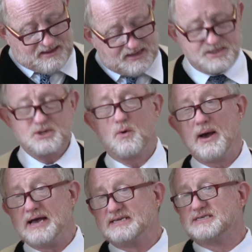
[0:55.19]
His
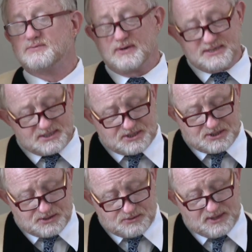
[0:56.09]
quest was
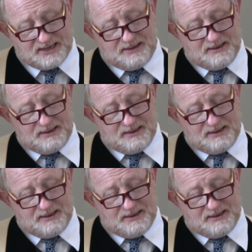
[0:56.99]
to